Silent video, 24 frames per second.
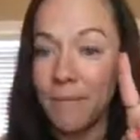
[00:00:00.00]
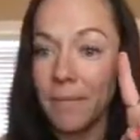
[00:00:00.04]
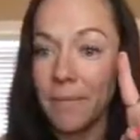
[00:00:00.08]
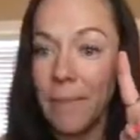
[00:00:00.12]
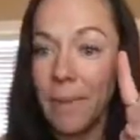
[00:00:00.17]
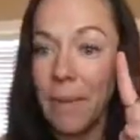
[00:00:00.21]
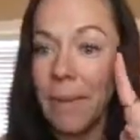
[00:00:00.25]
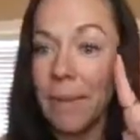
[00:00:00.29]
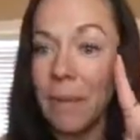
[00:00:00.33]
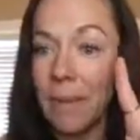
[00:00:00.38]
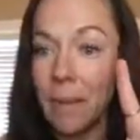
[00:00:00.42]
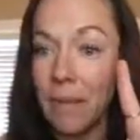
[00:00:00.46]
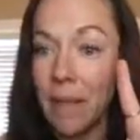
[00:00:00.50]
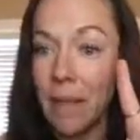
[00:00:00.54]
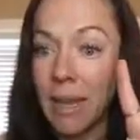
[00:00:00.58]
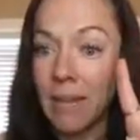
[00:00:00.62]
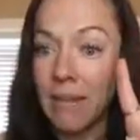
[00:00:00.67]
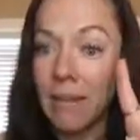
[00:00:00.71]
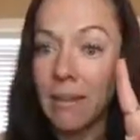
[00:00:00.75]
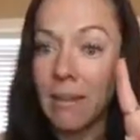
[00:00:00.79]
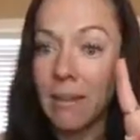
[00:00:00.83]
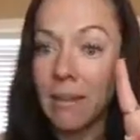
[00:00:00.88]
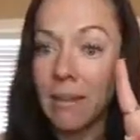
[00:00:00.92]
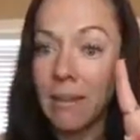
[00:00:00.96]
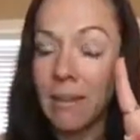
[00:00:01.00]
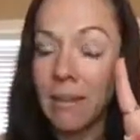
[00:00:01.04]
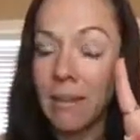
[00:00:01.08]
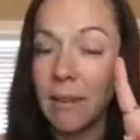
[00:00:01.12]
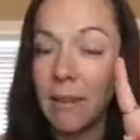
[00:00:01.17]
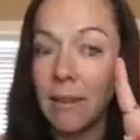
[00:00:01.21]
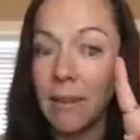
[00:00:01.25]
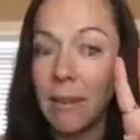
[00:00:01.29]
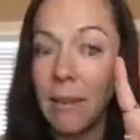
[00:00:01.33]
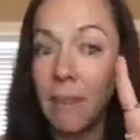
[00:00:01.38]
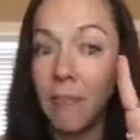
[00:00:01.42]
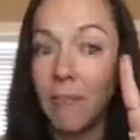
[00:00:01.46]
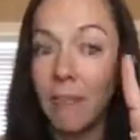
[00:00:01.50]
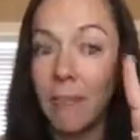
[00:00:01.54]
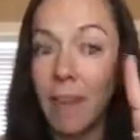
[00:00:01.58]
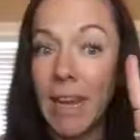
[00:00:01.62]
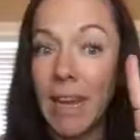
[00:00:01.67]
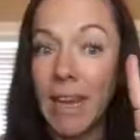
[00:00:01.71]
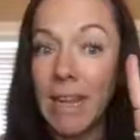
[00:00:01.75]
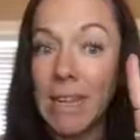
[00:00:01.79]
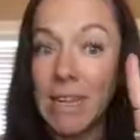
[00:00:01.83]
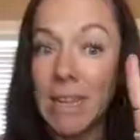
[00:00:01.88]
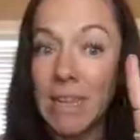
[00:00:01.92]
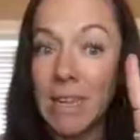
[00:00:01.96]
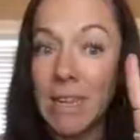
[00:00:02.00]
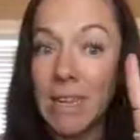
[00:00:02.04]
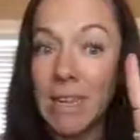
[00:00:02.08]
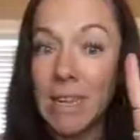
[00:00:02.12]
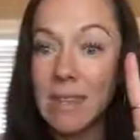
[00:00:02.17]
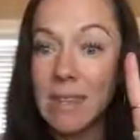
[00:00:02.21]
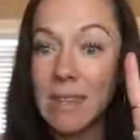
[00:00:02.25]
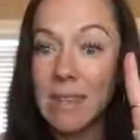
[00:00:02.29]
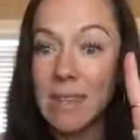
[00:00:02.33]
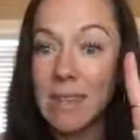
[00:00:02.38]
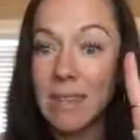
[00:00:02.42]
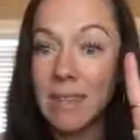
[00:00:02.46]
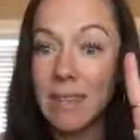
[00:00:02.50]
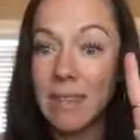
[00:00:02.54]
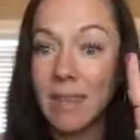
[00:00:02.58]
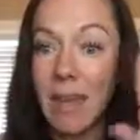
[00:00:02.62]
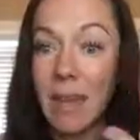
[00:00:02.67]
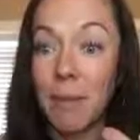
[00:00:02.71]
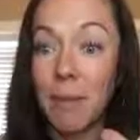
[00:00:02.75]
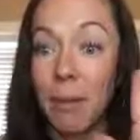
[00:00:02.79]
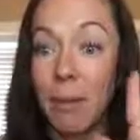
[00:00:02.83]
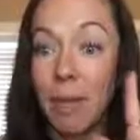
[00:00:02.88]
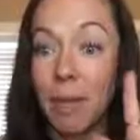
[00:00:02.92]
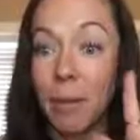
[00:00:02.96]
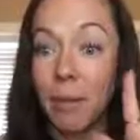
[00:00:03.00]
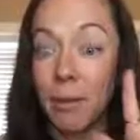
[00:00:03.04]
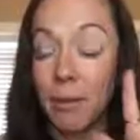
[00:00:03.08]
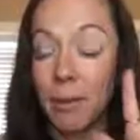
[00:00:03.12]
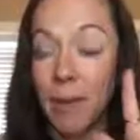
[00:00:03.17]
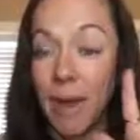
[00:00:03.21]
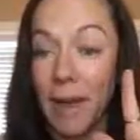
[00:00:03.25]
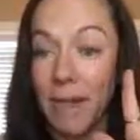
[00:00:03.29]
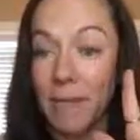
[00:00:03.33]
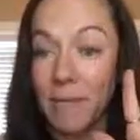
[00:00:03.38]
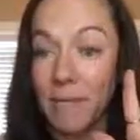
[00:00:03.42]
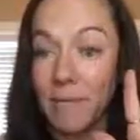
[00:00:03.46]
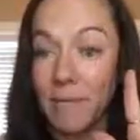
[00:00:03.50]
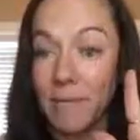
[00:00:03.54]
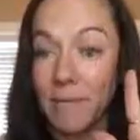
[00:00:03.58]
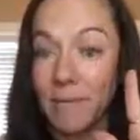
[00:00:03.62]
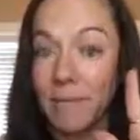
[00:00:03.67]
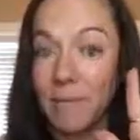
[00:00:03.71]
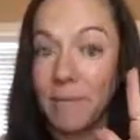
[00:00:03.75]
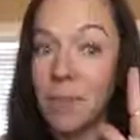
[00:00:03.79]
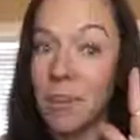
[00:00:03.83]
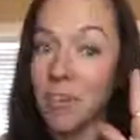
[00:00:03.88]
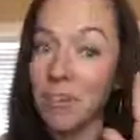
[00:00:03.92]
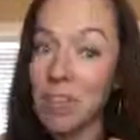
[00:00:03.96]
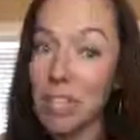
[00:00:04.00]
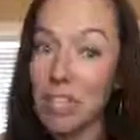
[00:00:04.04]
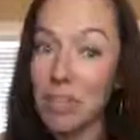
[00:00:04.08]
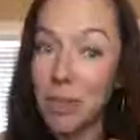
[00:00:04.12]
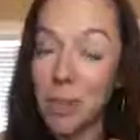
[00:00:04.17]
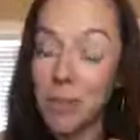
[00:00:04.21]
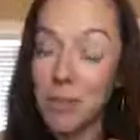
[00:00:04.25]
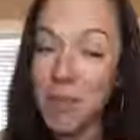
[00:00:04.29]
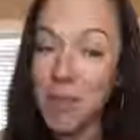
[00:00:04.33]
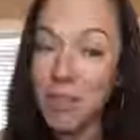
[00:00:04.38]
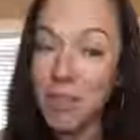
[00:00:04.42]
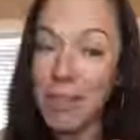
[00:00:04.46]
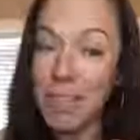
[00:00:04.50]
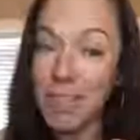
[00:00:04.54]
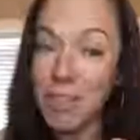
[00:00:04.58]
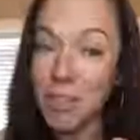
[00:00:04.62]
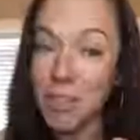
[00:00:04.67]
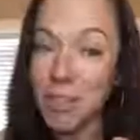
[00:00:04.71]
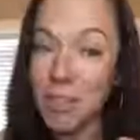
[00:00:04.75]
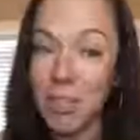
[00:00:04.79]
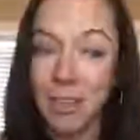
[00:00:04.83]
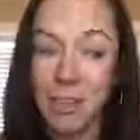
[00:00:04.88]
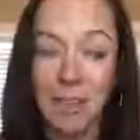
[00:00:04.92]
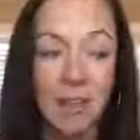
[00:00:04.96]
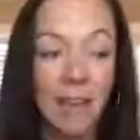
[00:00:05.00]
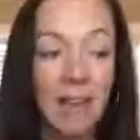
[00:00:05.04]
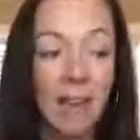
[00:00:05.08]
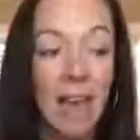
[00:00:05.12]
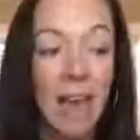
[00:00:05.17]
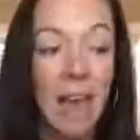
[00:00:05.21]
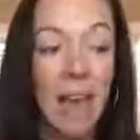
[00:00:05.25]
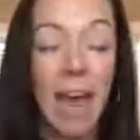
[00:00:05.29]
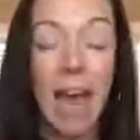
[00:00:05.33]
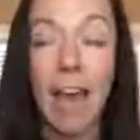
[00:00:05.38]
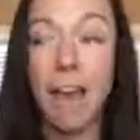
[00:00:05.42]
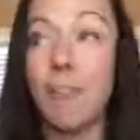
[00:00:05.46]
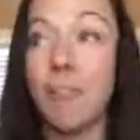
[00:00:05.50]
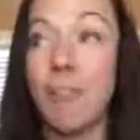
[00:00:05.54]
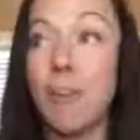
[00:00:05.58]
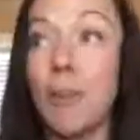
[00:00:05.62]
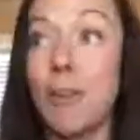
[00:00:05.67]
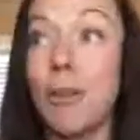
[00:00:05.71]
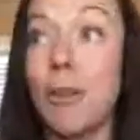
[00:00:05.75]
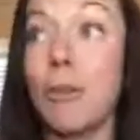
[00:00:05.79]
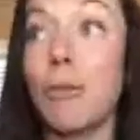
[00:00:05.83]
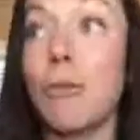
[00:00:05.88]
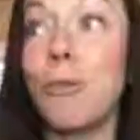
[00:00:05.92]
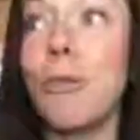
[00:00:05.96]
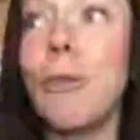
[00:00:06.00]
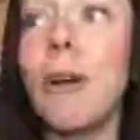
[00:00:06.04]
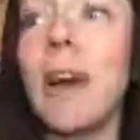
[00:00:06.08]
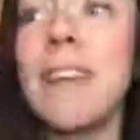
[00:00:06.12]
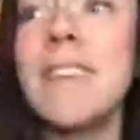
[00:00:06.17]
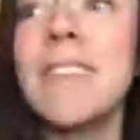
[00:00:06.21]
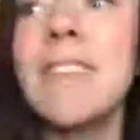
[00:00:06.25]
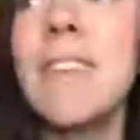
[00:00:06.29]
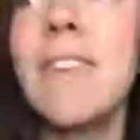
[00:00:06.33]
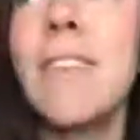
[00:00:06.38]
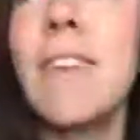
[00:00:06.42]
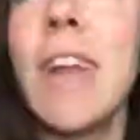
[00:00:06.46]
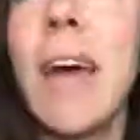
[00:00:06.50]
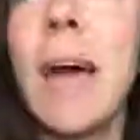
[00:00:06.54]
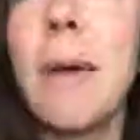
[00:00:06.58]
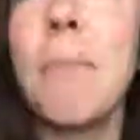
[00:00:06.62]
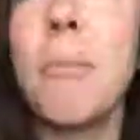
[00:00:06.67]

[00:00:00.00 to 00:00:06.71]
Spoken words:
lemon, frankincense, and melaleuca. 15 drops of each. I fill the rest of it up